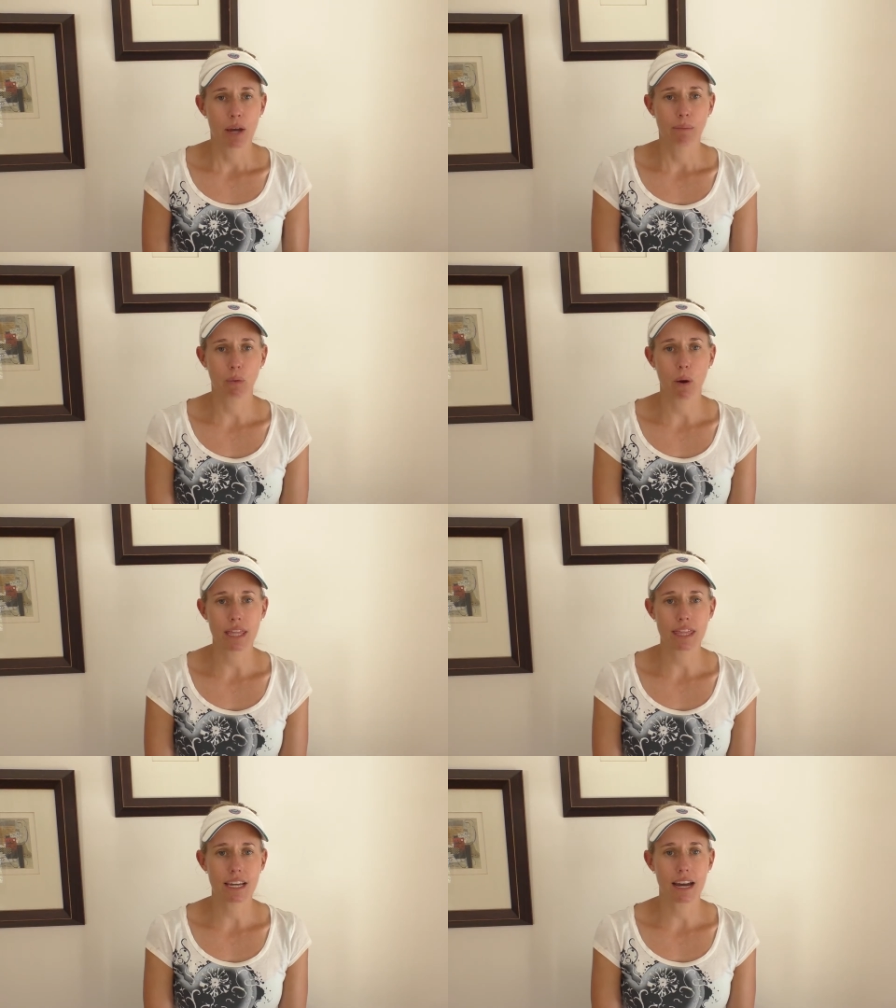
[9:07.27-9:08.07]
But
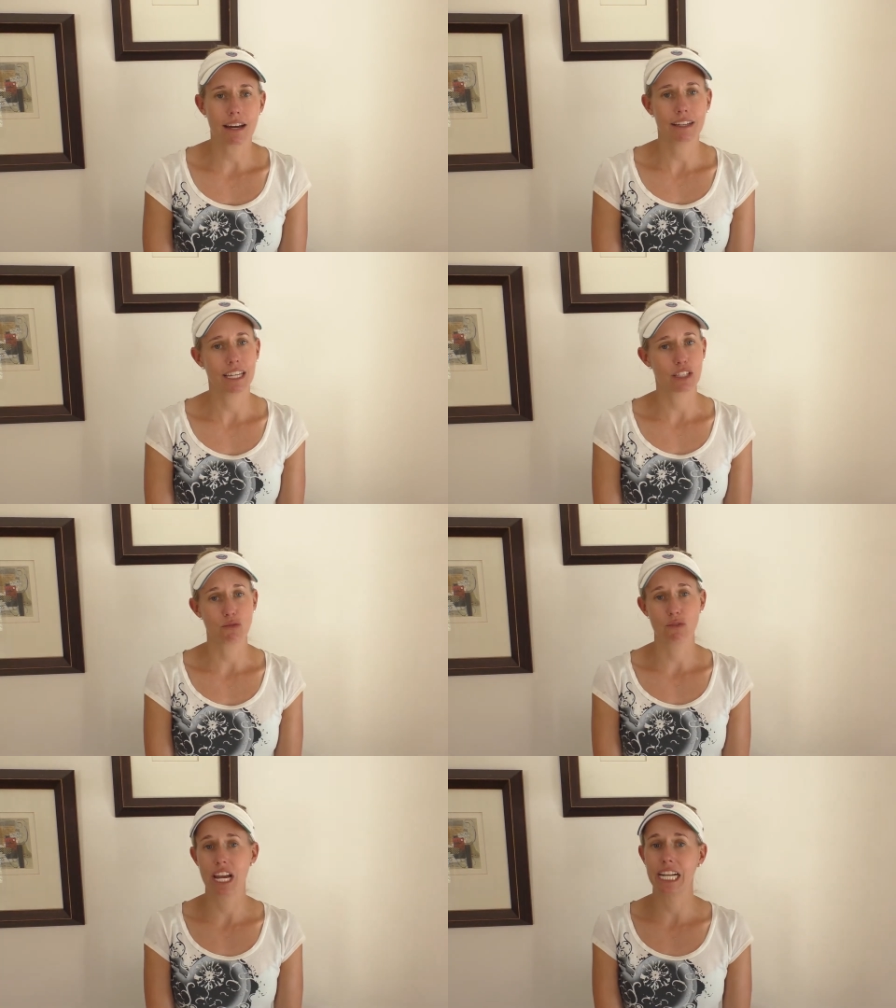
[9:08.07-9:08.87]
one thing that's
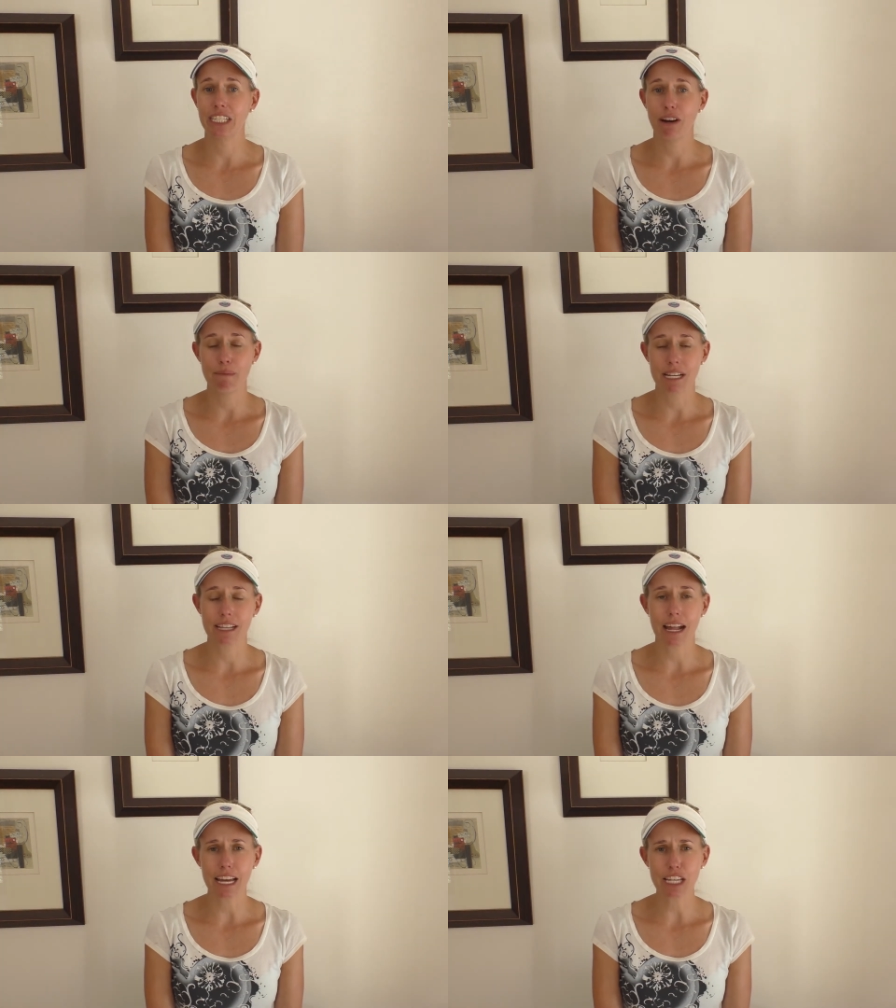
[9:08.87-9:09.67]
really not my
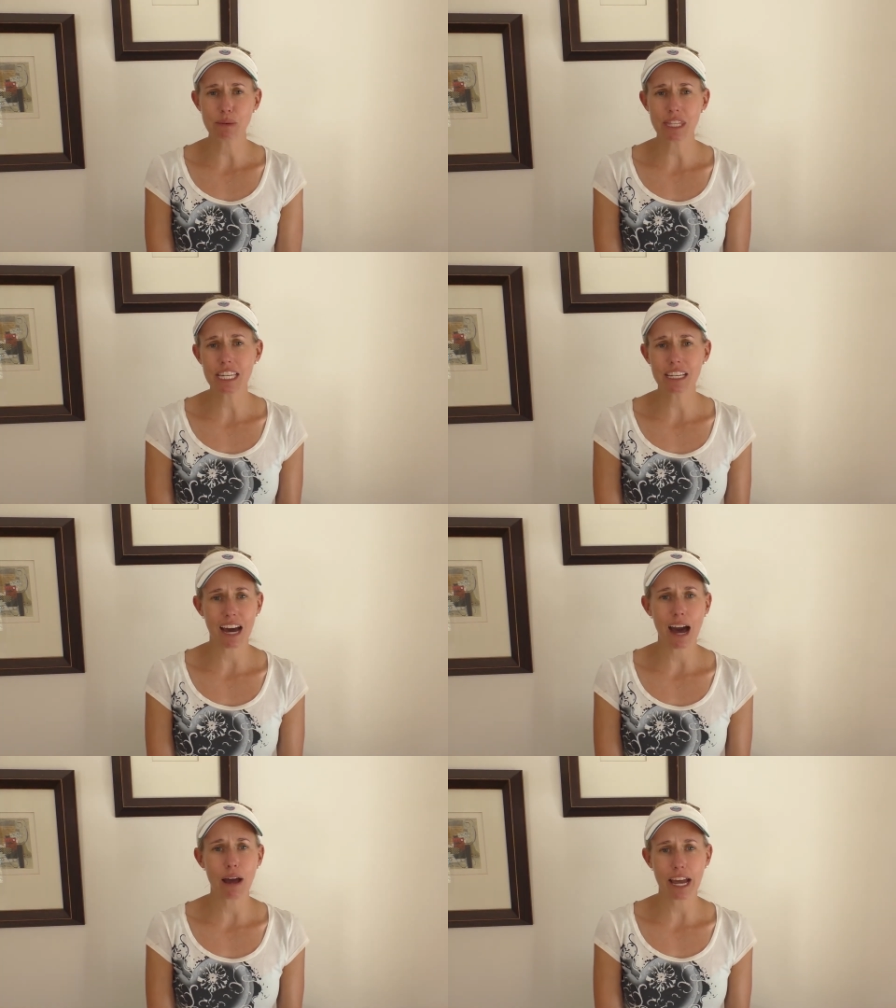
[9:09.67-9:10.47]
style, and you would think
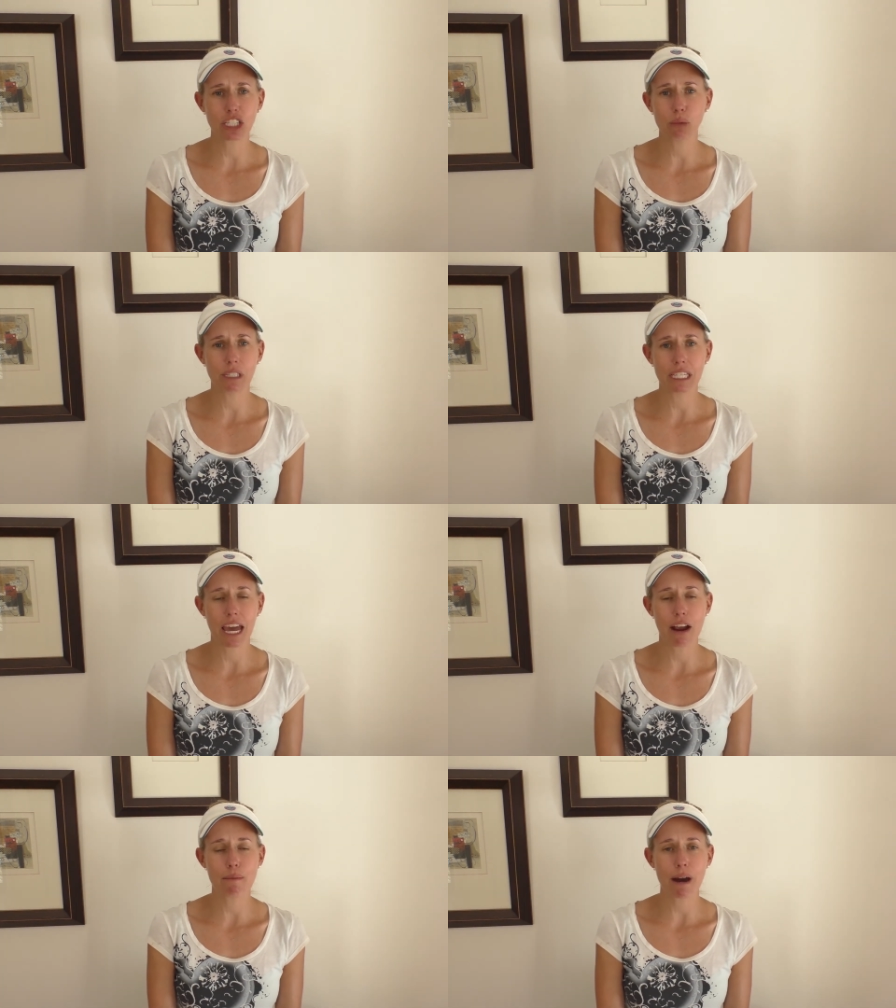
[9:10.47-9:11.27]
I actually wouldn't
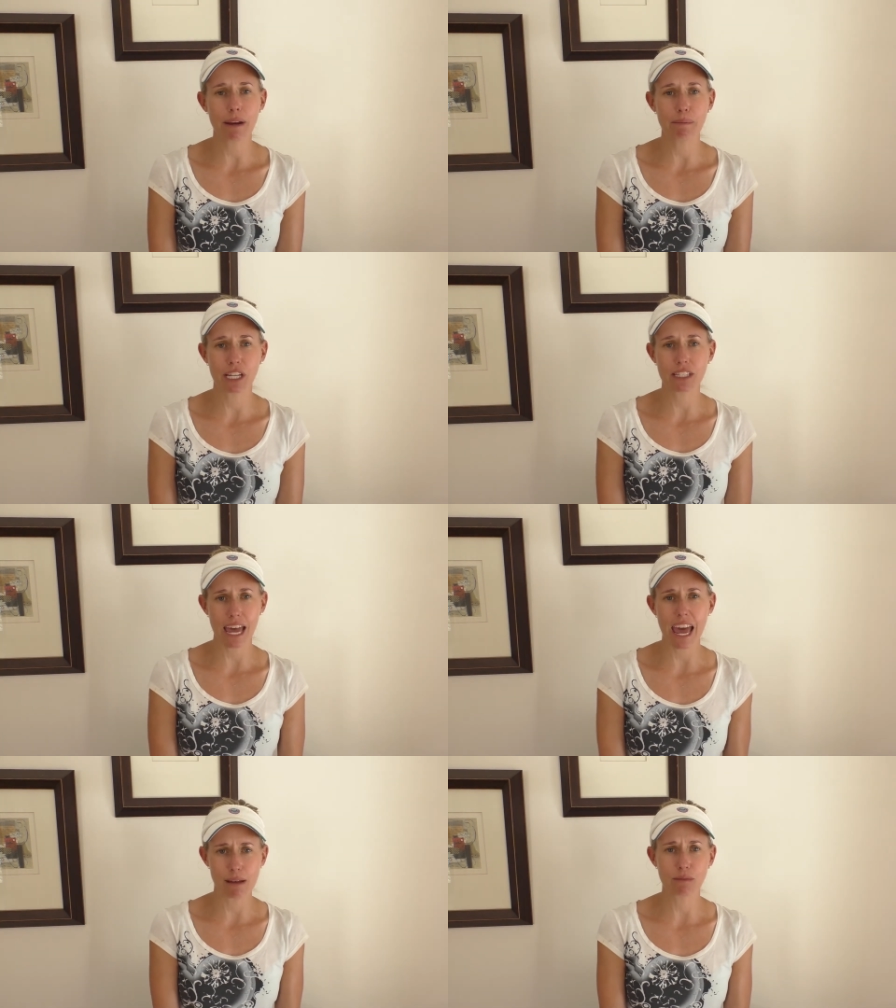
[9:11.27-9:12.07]
care about it because I
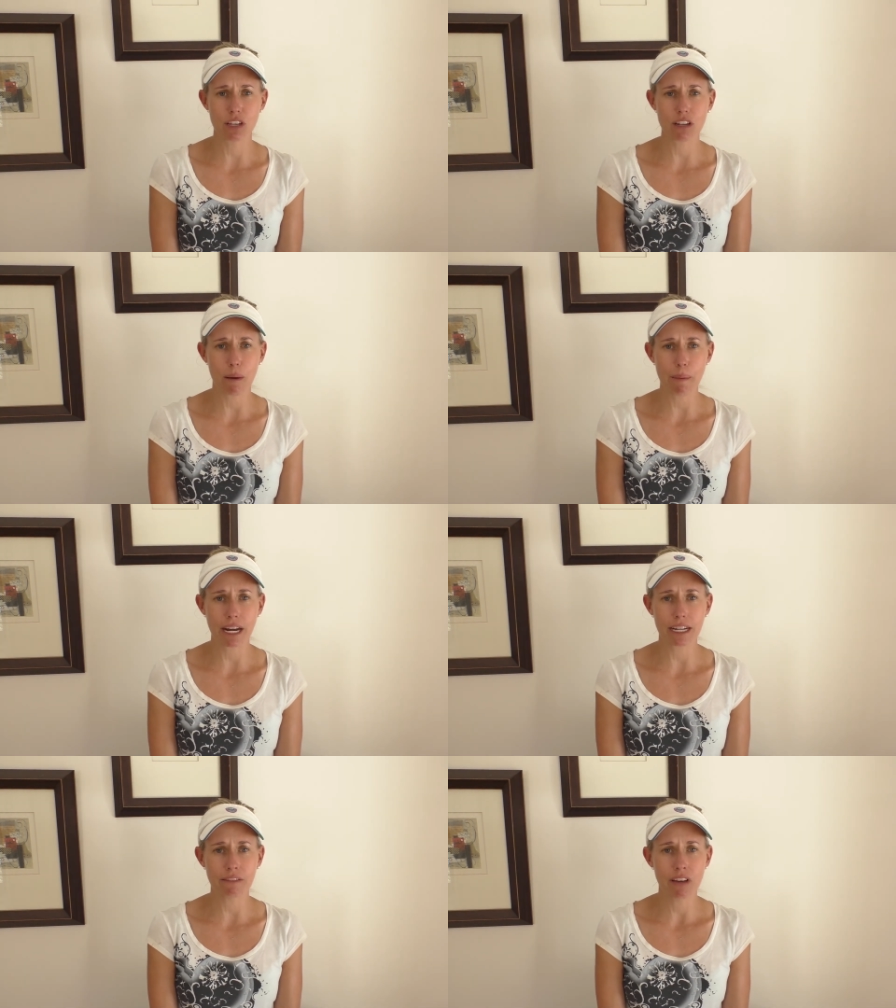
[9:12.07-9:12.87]
am so
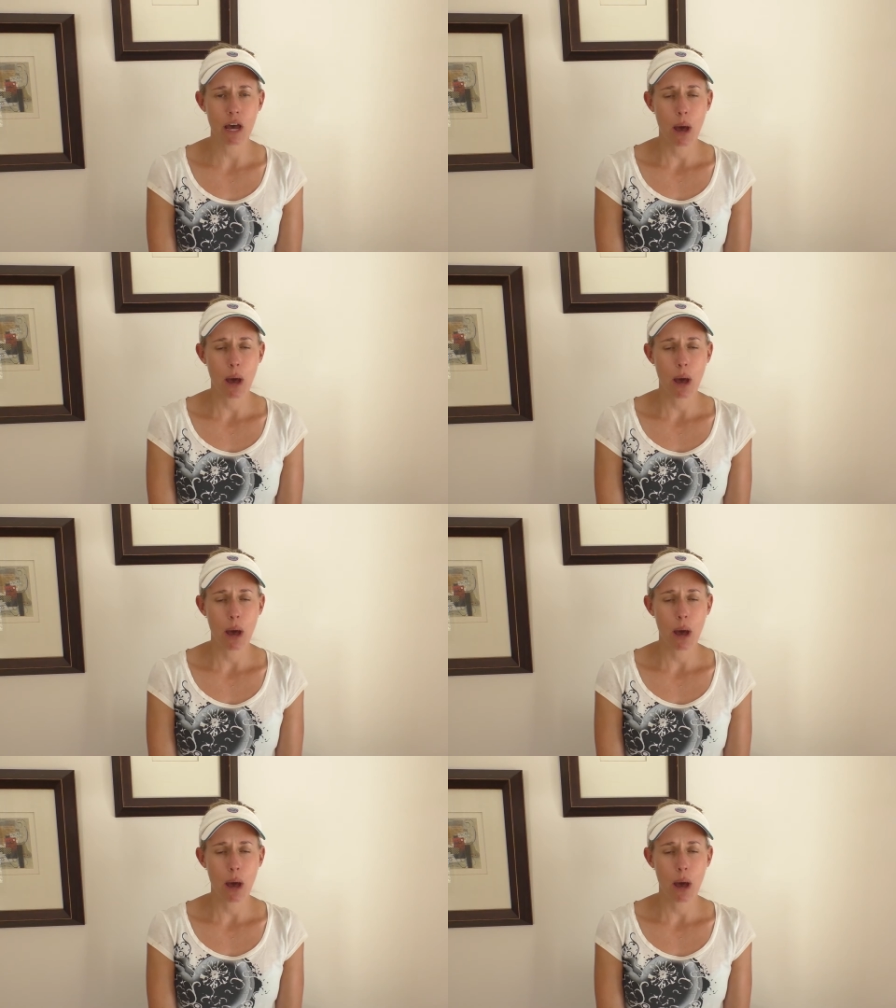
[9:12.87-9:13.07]
competitive,